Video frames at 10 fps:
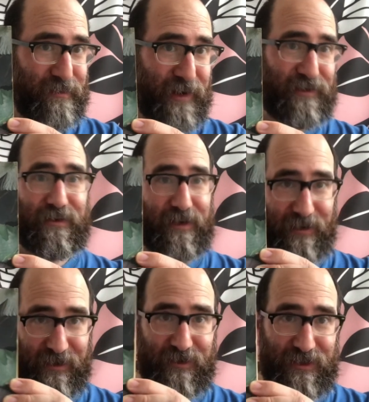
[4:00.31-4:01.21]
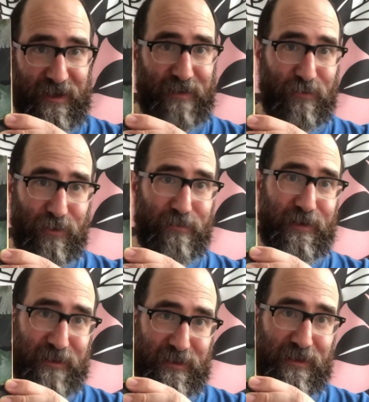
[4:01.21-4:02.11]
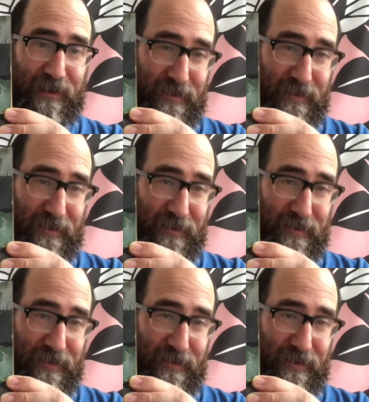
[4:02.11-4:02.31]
better and I'd understand more bits.